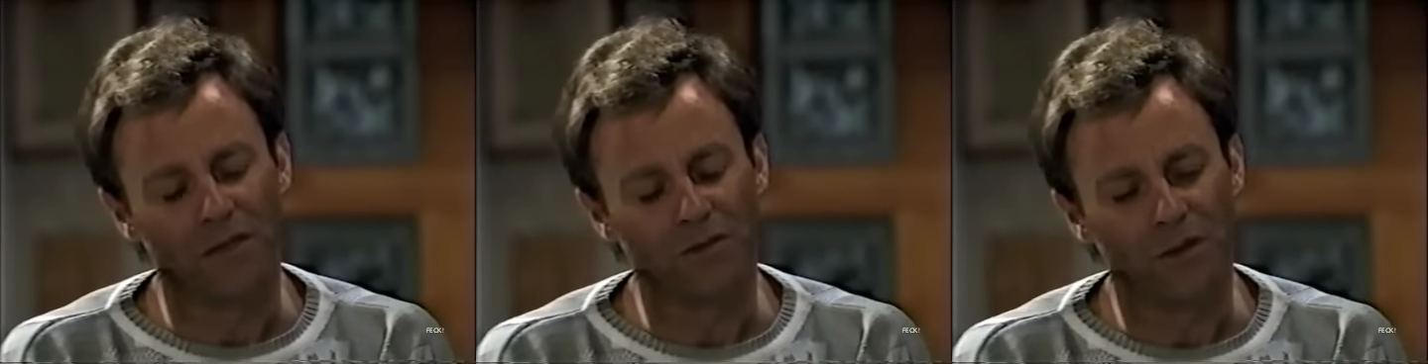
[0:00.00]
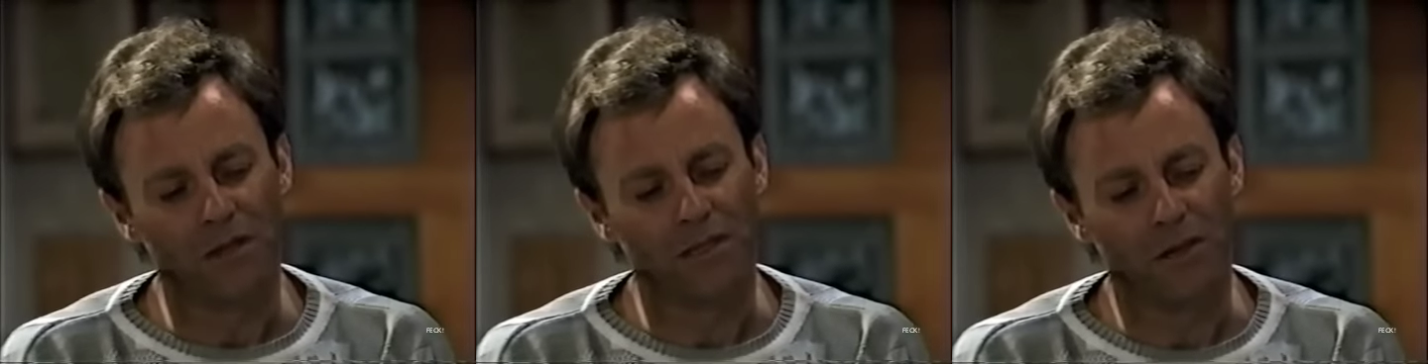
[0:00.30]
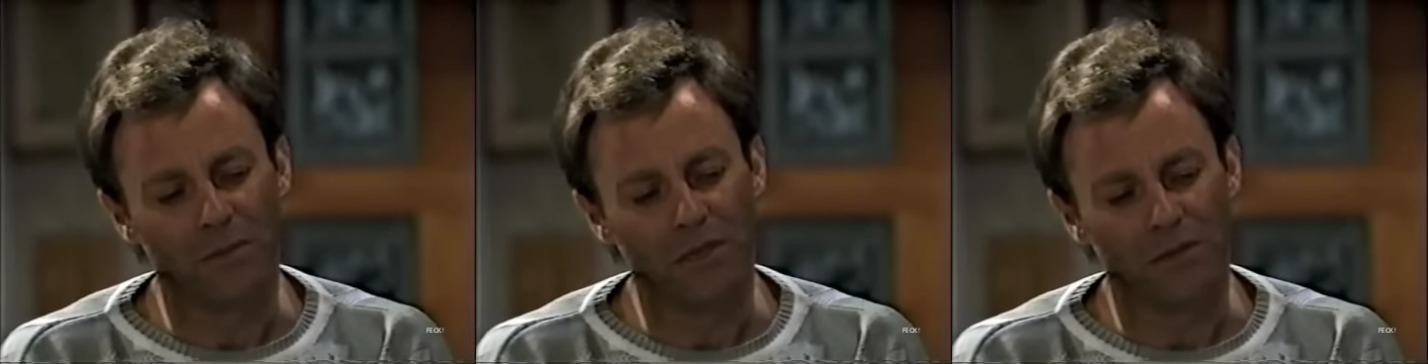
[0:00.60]
You trying to
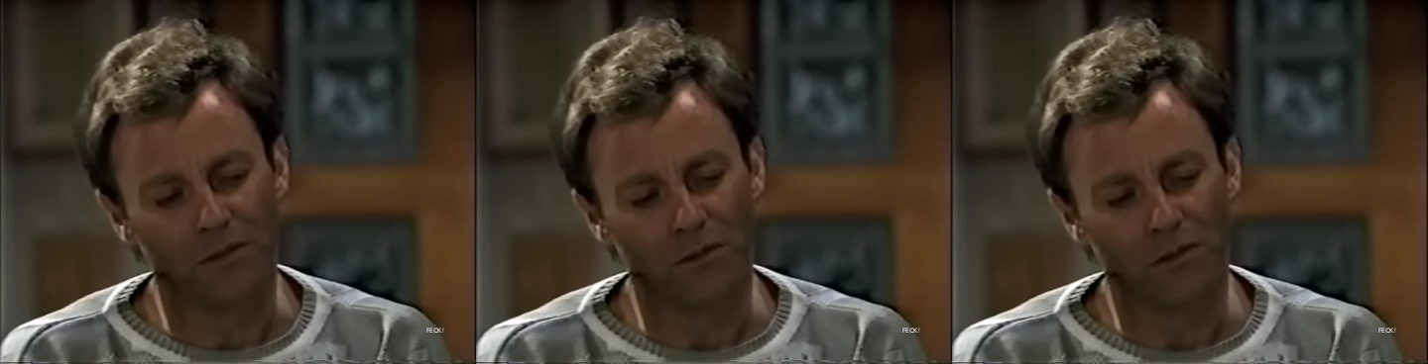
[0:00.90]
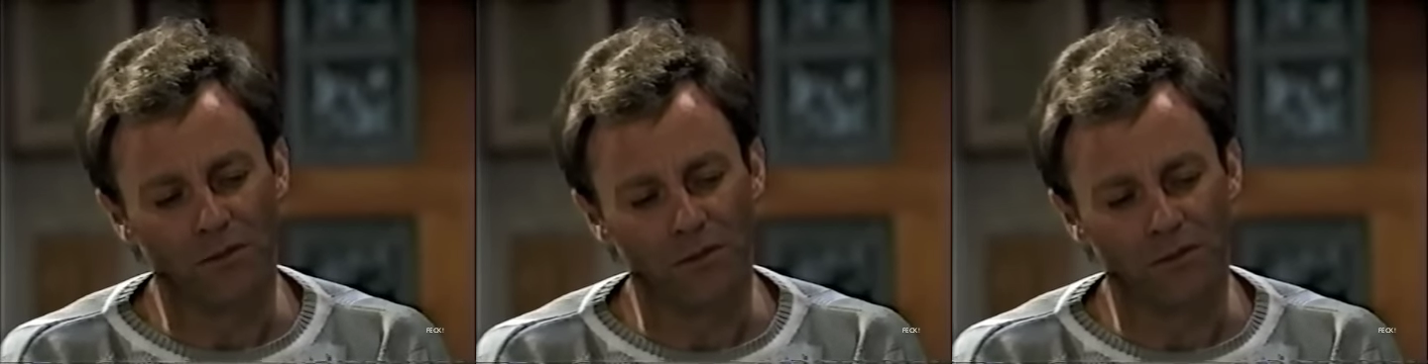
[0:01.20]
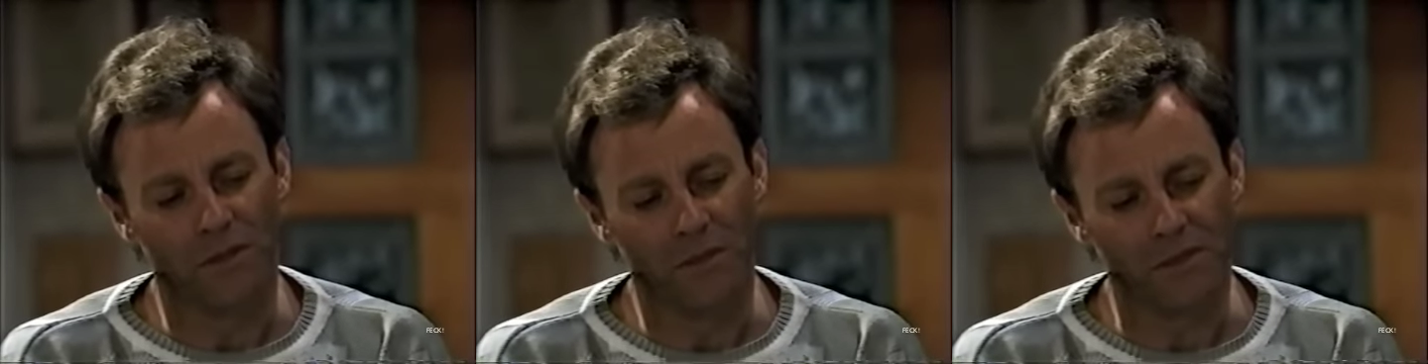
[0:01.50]
tell me that not all of your
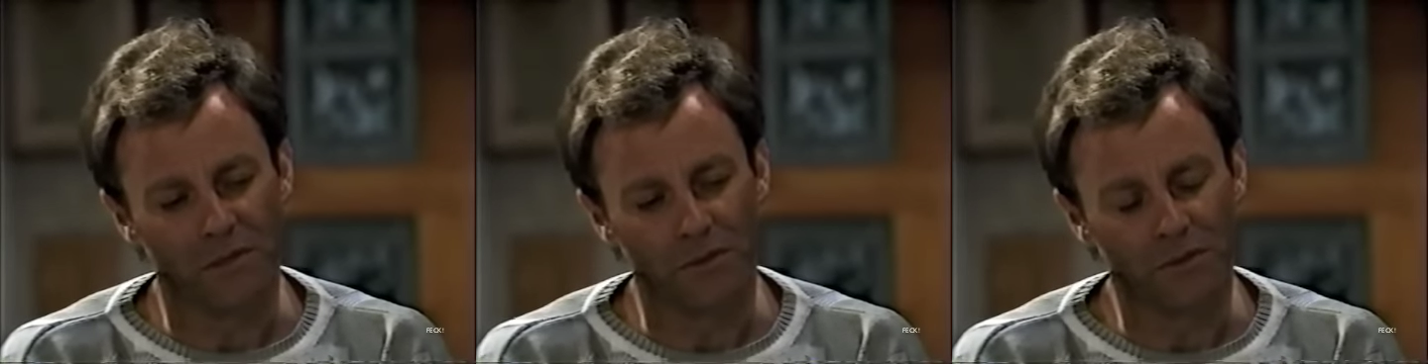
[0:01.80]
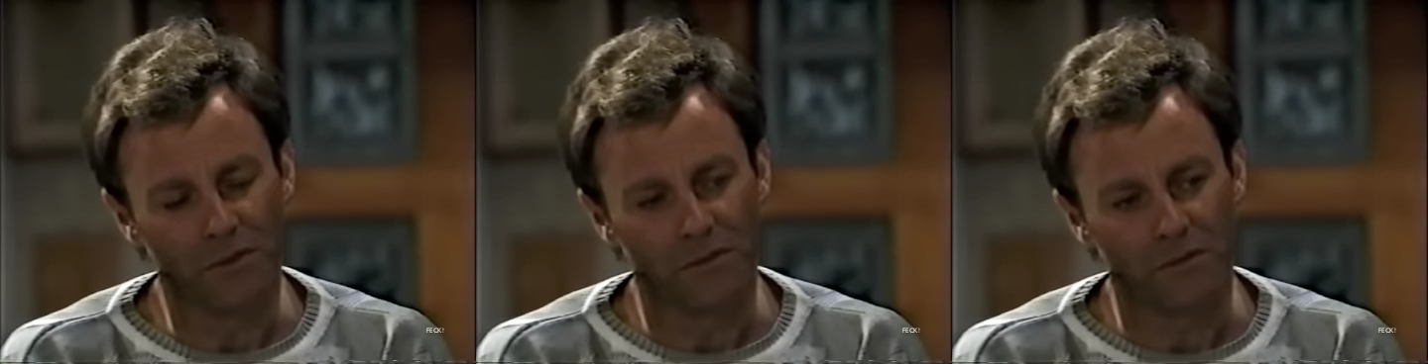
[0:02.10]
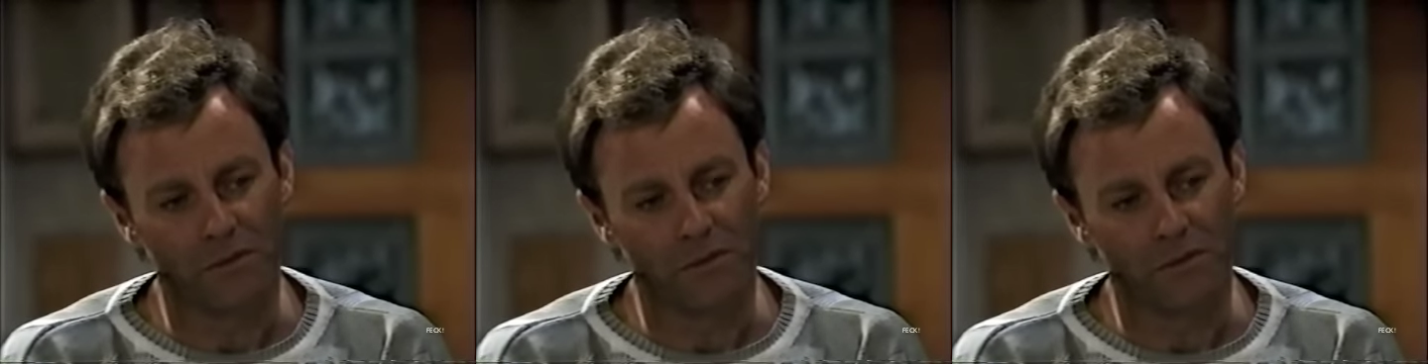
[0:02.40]
dreamings come true?